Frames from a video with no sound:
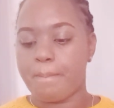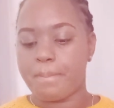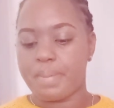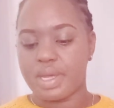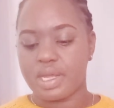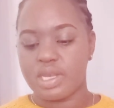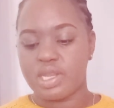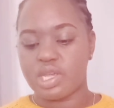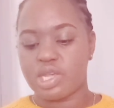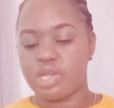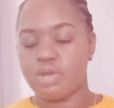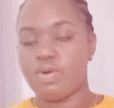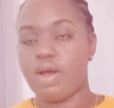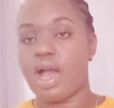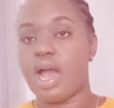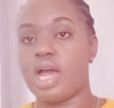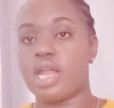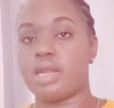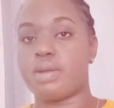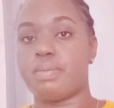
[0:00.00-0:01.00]

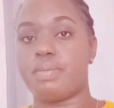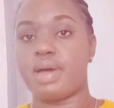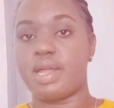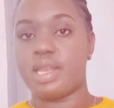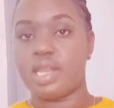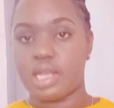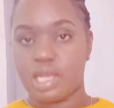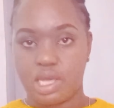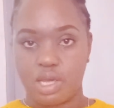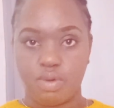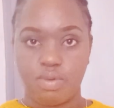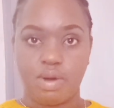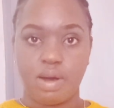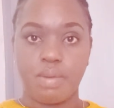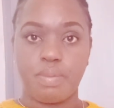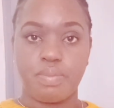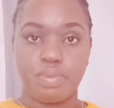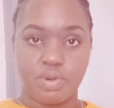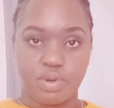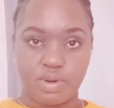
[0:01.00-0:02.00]
pedicure and manicure
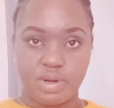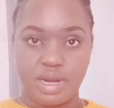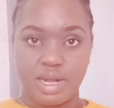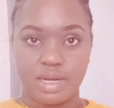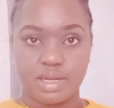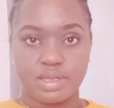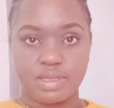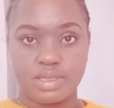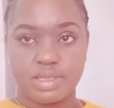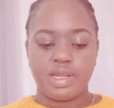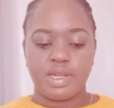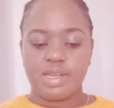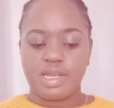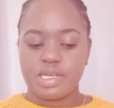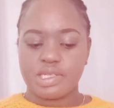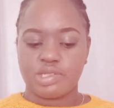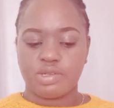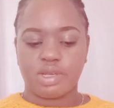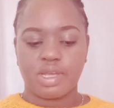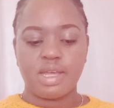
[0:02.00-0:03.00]
products. So when
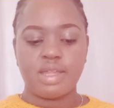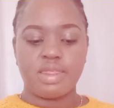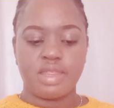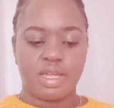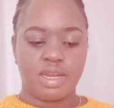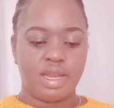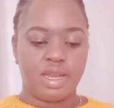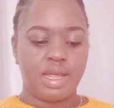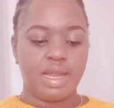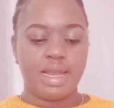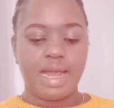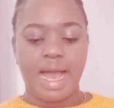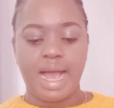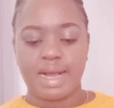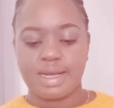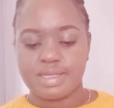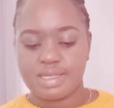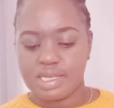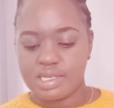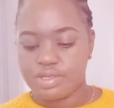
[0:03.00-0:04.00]
you're stocking the nail
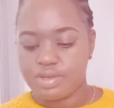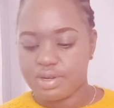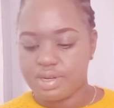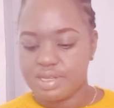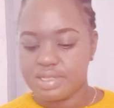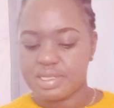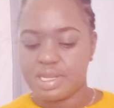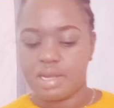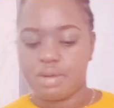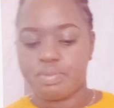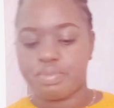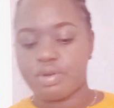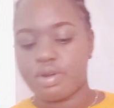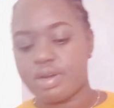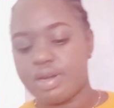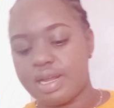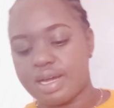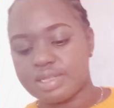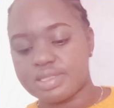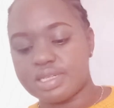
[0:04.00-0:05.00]
accessories and
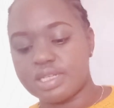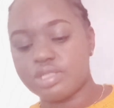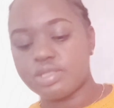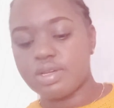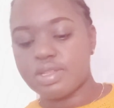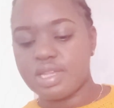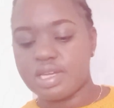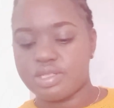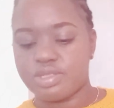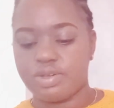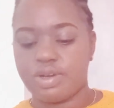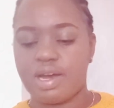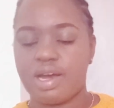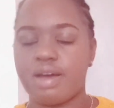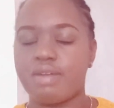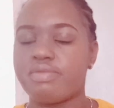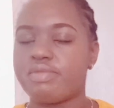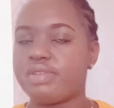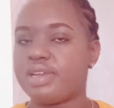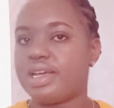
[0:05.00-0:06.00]
products, ensure that you
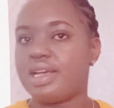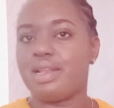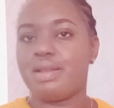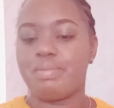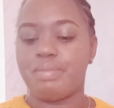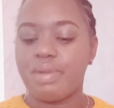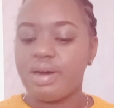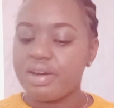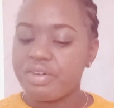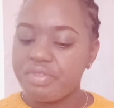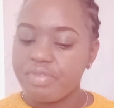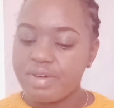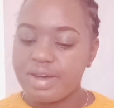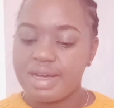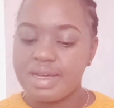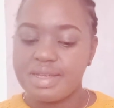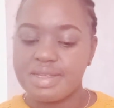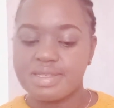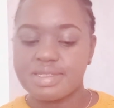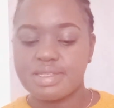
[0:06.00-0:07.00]
have nail
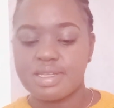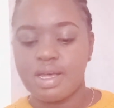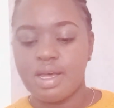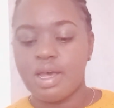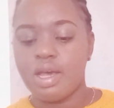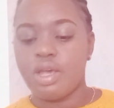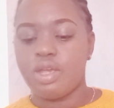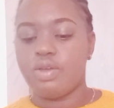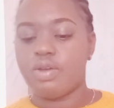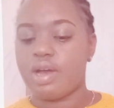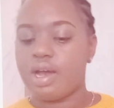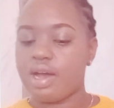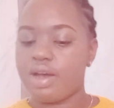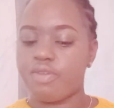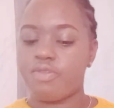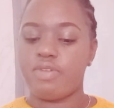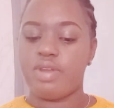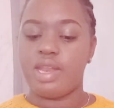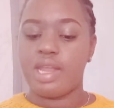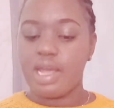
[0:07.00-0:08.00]
buffers, you
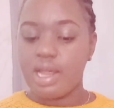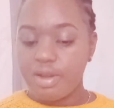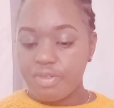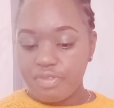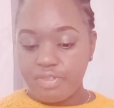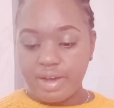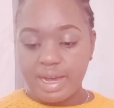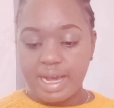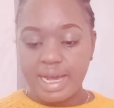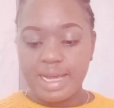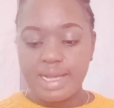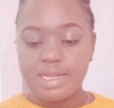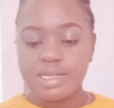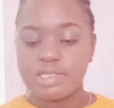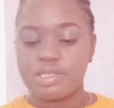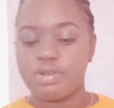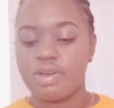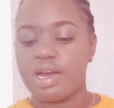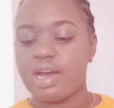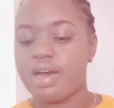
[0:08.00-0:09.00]
have nail
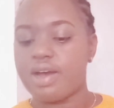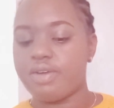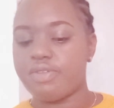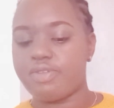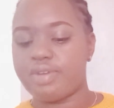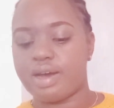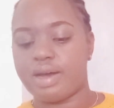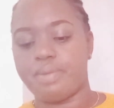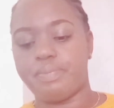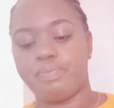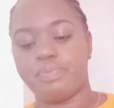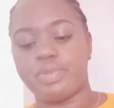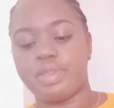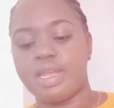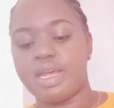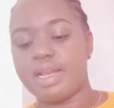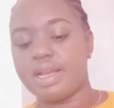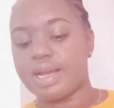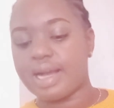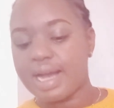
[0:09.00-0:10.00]
files, you have
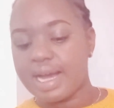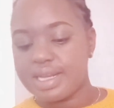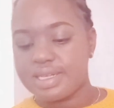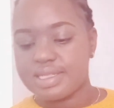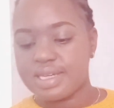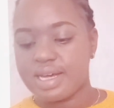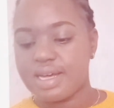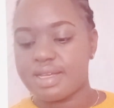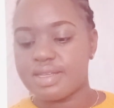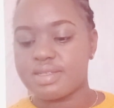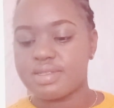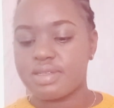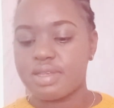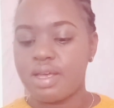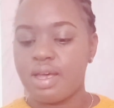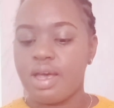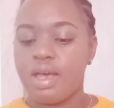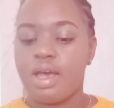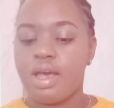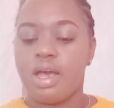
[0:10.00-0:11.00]
nail cutters,